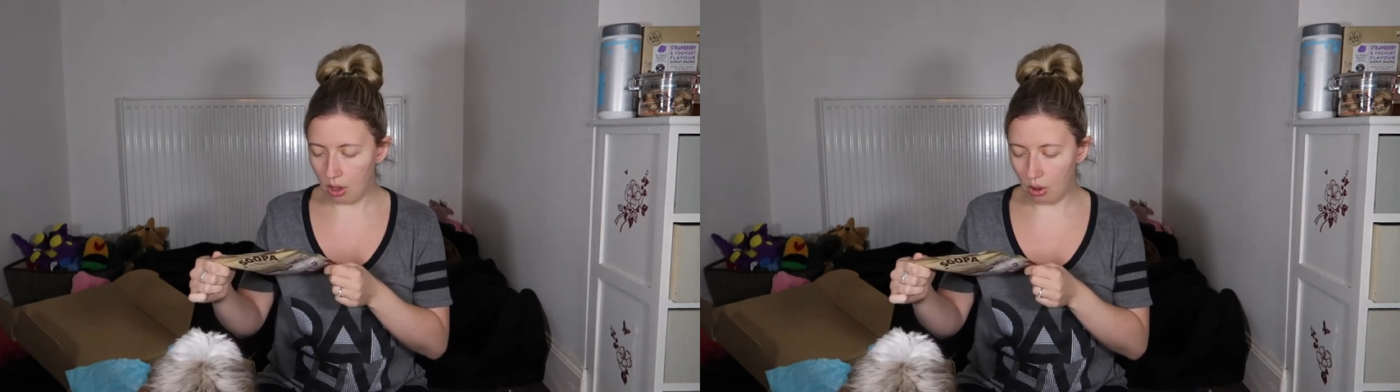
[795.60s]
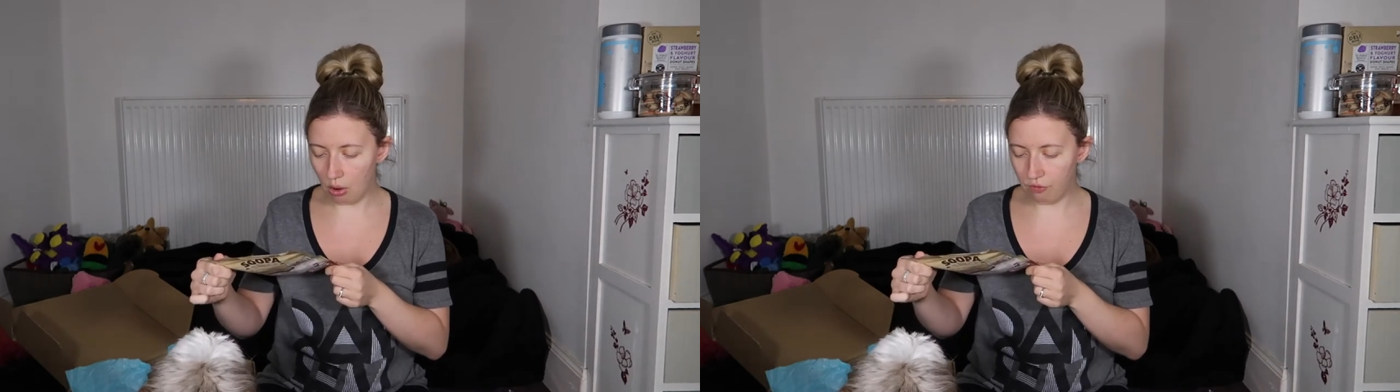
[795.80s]

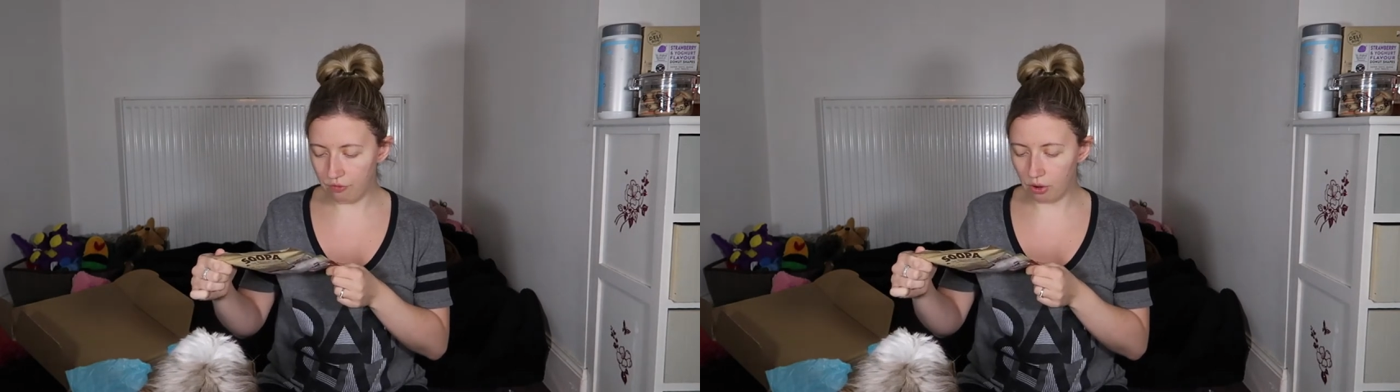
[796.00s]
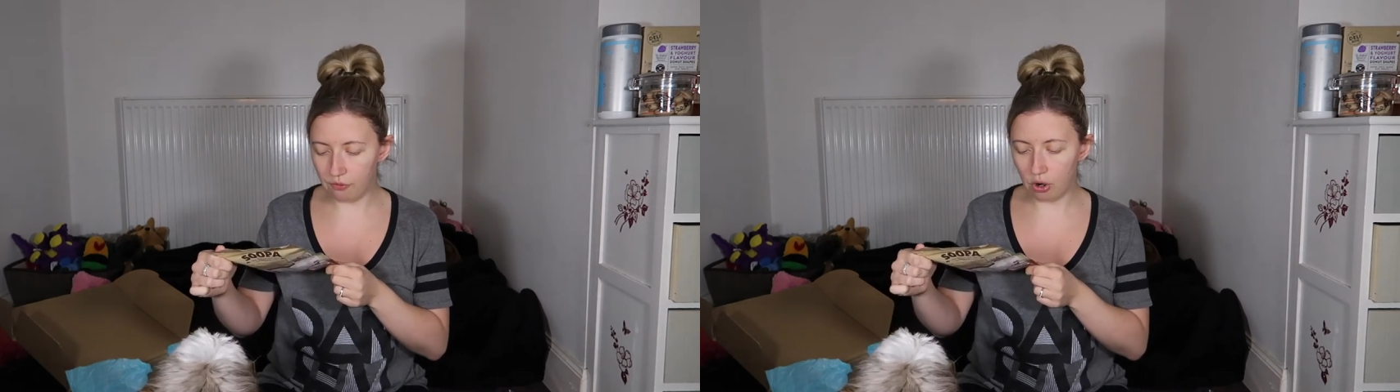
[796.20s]

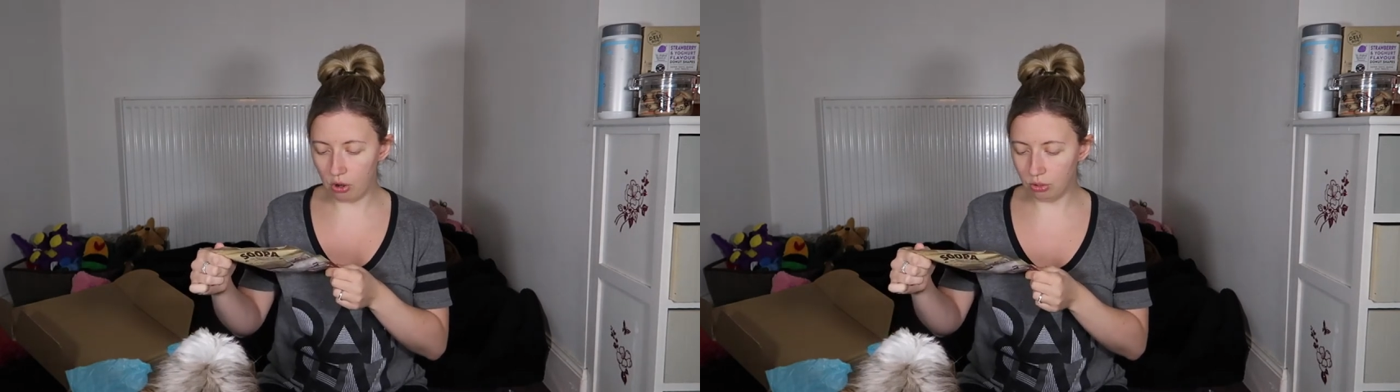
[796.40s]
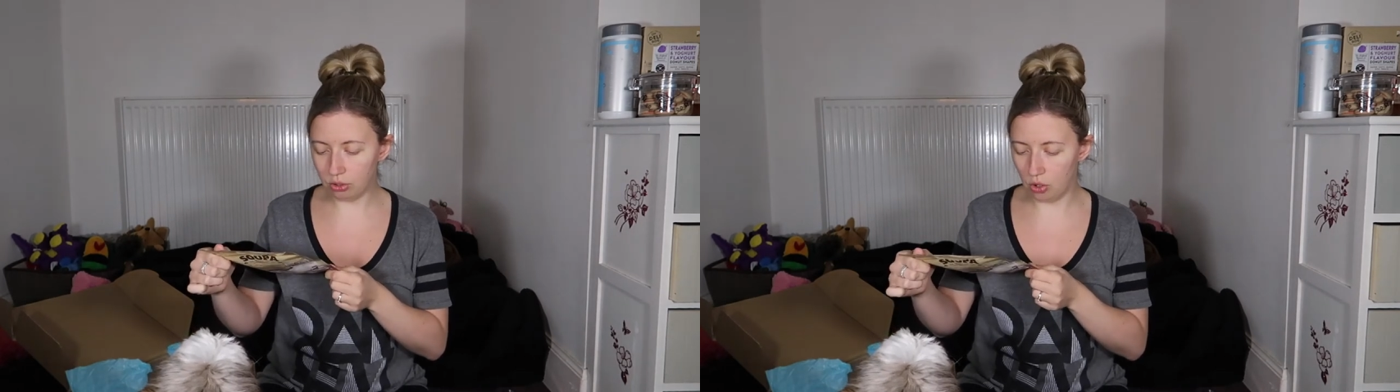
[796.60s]
for
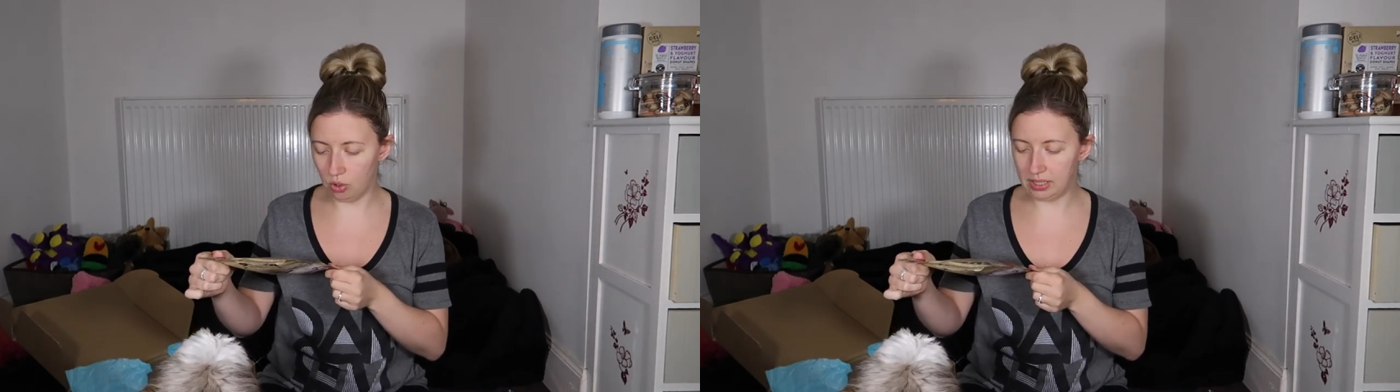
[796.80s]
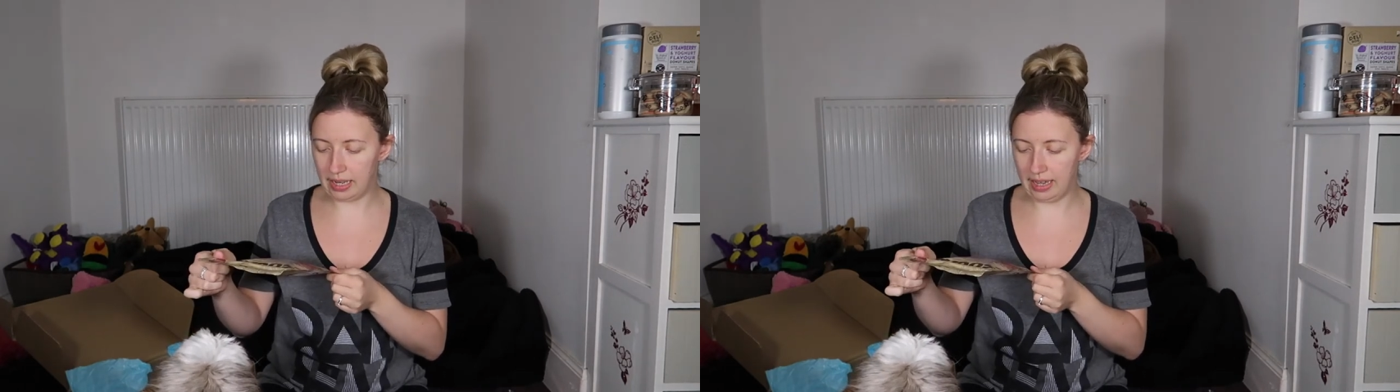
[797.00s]
all
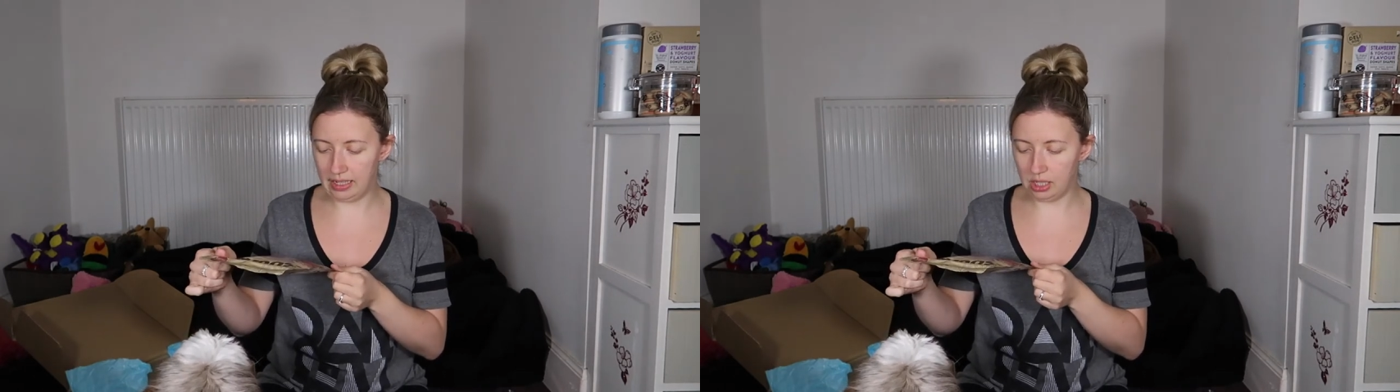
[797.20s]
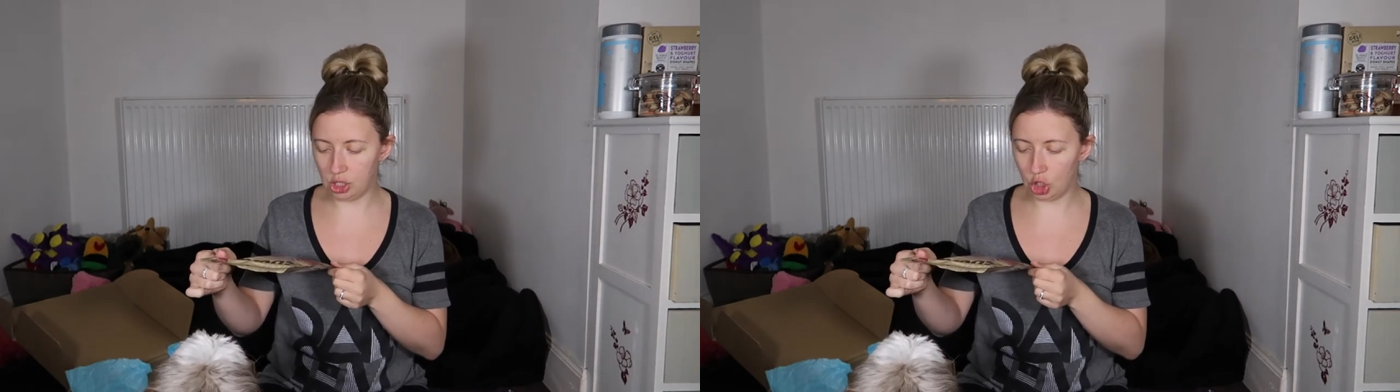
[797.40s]
dog sizes,